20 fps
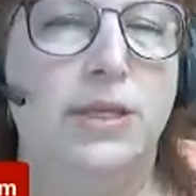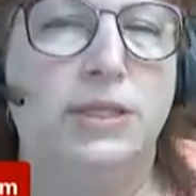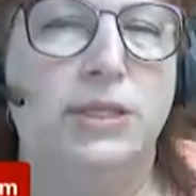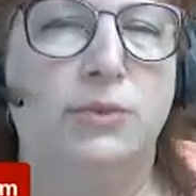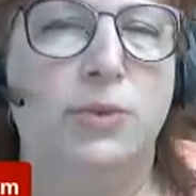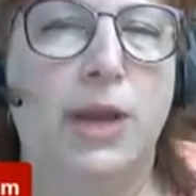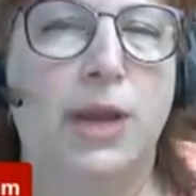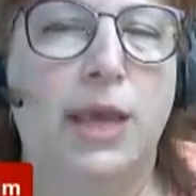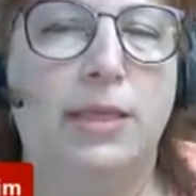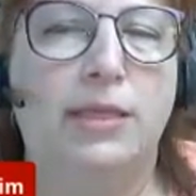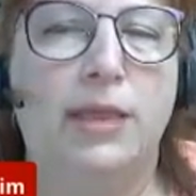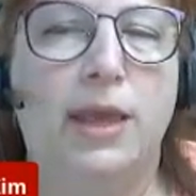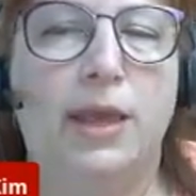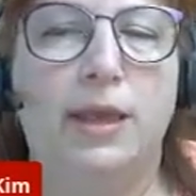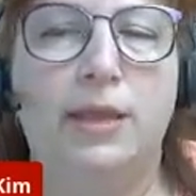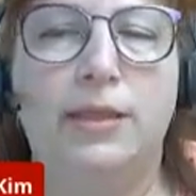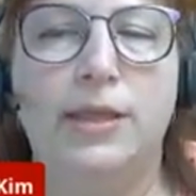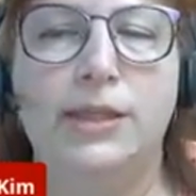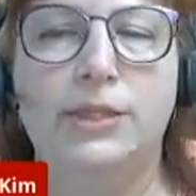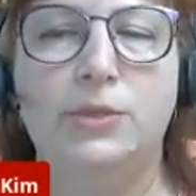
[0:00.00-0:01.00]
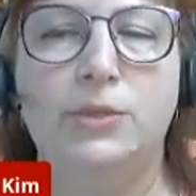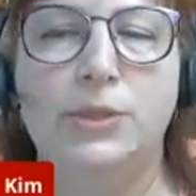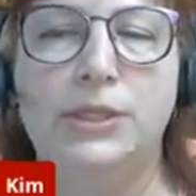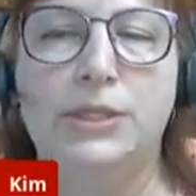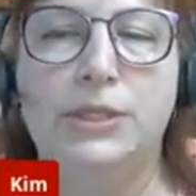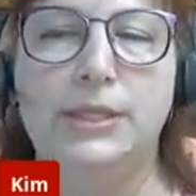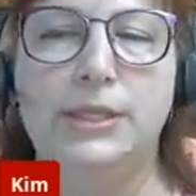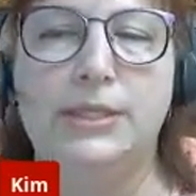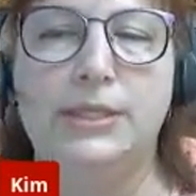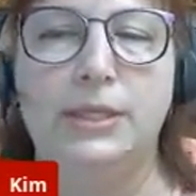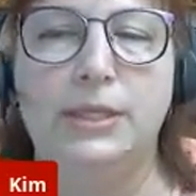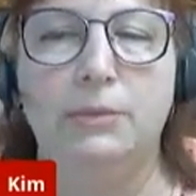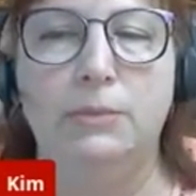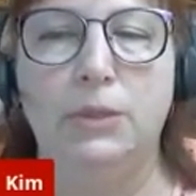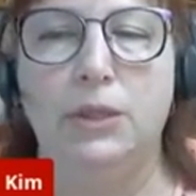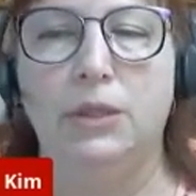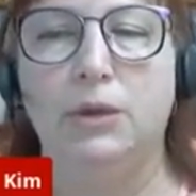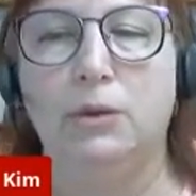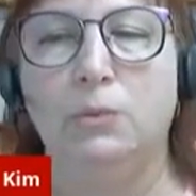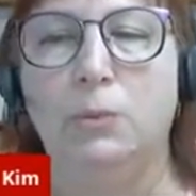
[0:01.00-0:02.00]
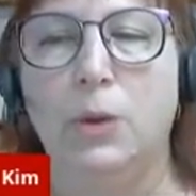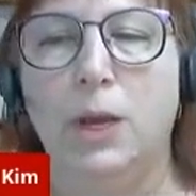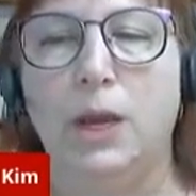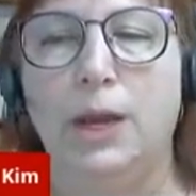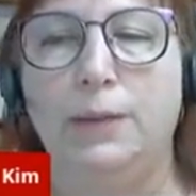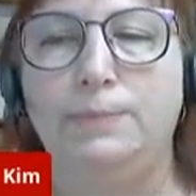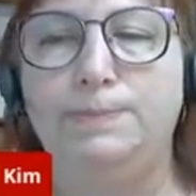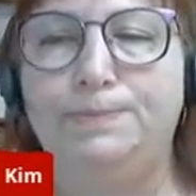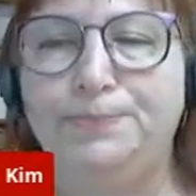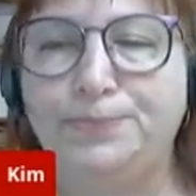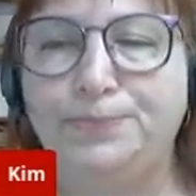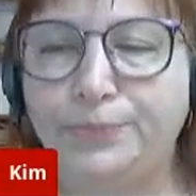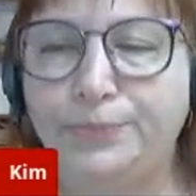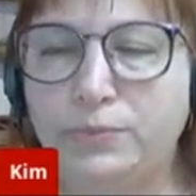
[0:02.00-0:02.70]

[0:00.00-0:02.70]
This one, I think. This one's the similar one.